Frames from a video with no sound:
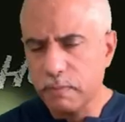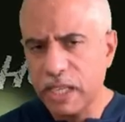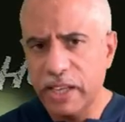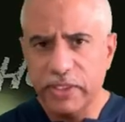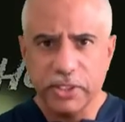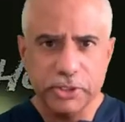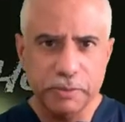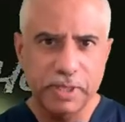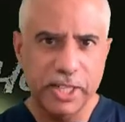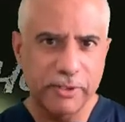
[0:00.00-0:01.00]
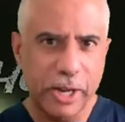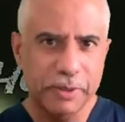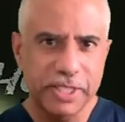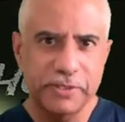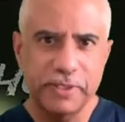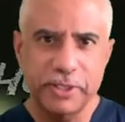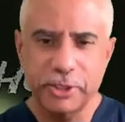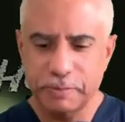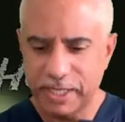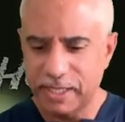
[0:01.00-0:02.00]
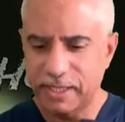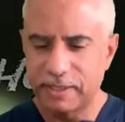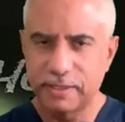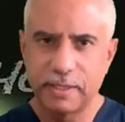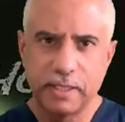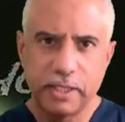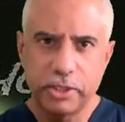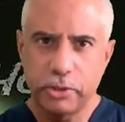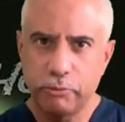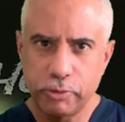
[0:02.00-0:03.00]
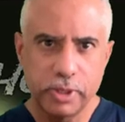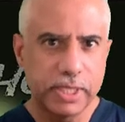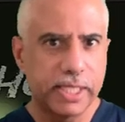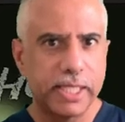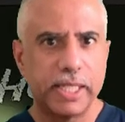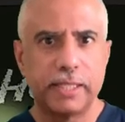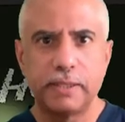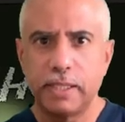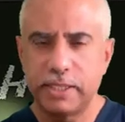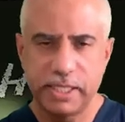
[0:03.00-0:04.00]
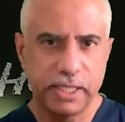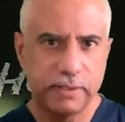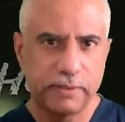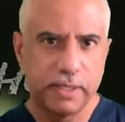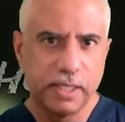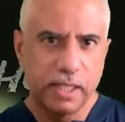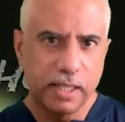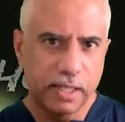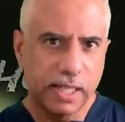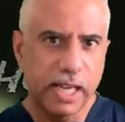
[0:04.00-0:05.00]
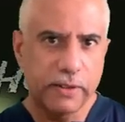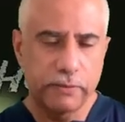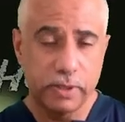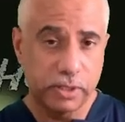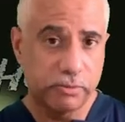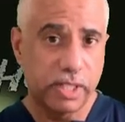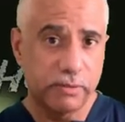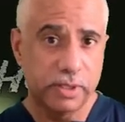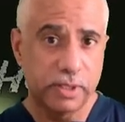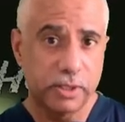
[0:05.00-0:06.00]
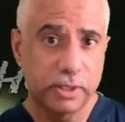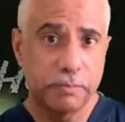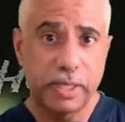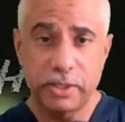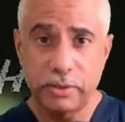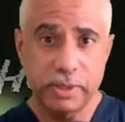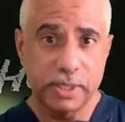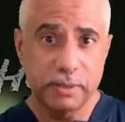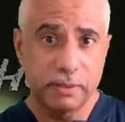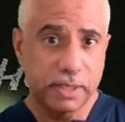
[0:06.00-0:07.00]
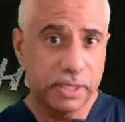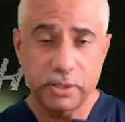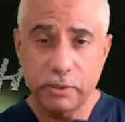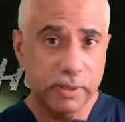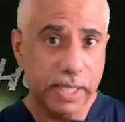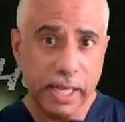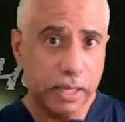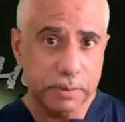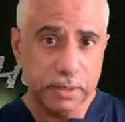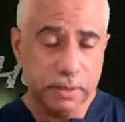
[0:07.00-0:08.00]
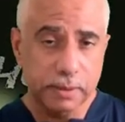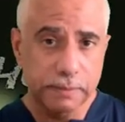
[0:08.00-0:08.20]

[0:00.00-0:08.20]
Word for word: I think you should play around with these features because you really can achieve a lot of really great results by using these overlay options.